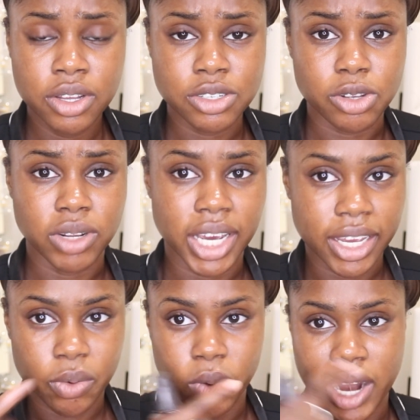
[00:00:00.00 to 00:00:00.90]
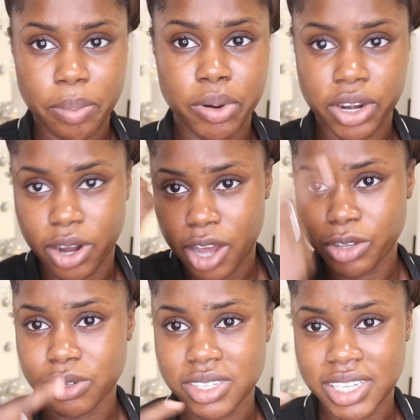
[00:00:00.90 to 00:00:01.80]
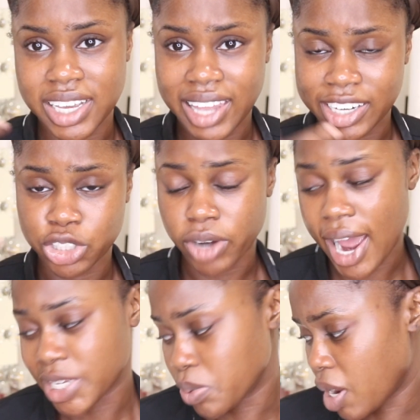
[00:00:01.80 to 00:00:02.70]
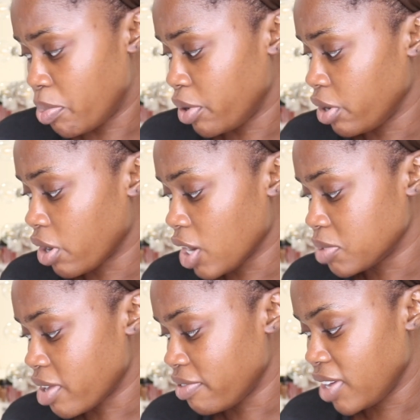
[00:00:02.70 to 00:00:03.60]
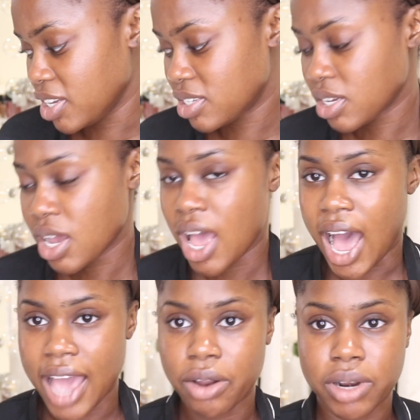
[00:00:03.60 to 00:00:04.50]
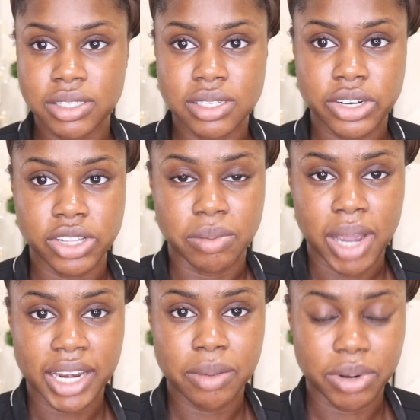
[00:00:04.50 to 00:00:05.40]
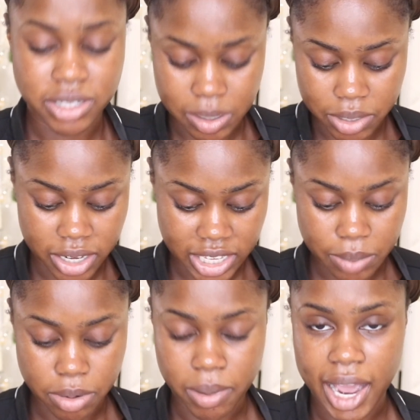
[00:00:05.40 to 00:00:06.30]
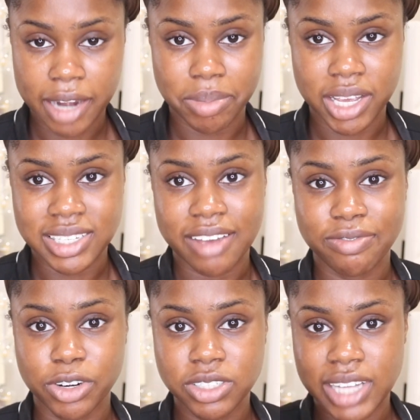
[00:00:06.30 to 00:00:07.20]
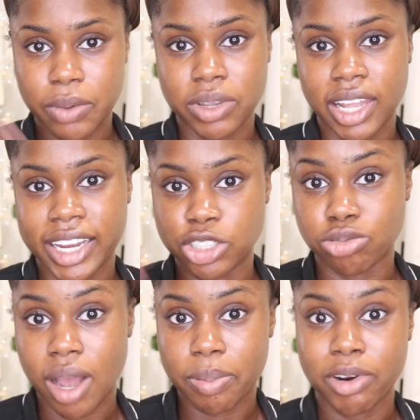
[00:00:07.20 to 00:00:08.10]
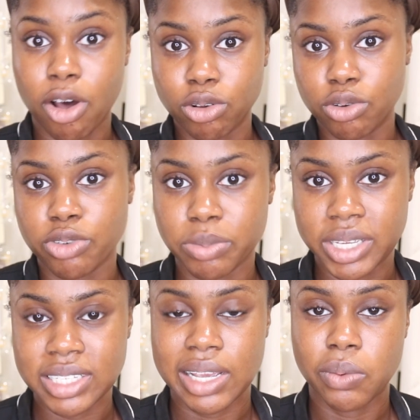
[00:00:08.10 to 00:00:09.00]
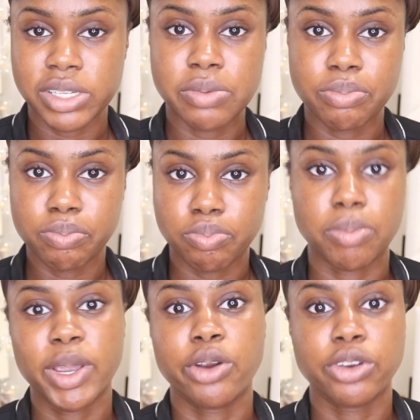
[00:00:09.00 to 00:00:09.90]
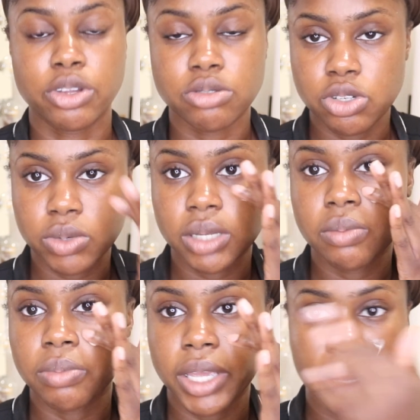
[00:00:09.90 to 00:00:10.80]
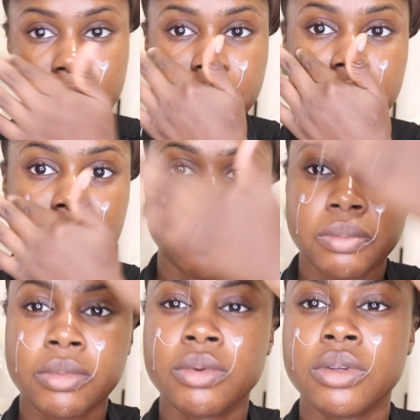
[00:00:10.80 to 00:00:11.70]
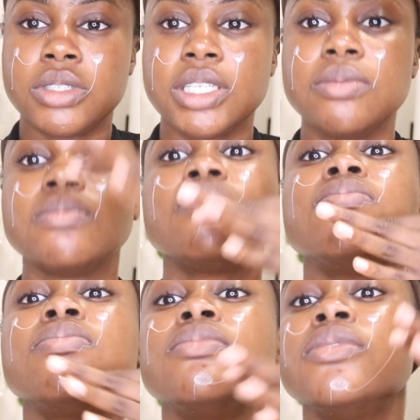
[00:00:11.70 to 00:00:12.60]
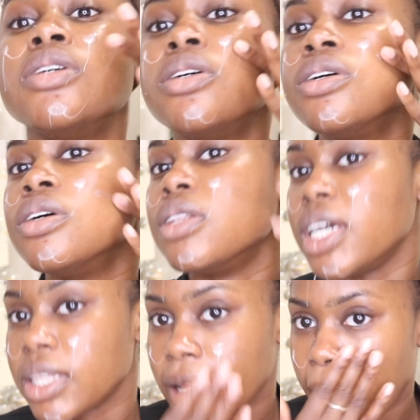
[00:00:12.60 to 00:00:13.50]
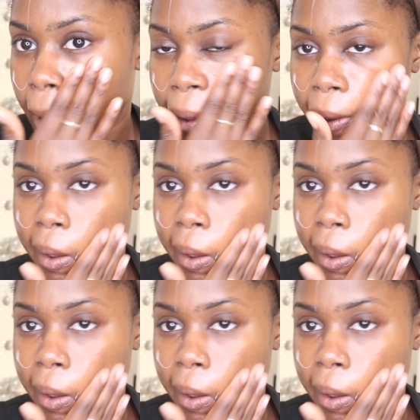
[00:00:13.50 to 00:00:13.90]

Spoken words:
So like when I put it on, you'll see it like drags when I put it across my face. I don't necessarily mind it, but it's something to keep in mind because at first I would like drop it all over because I wasn't prepared or used to it. Yeah. See? Like that.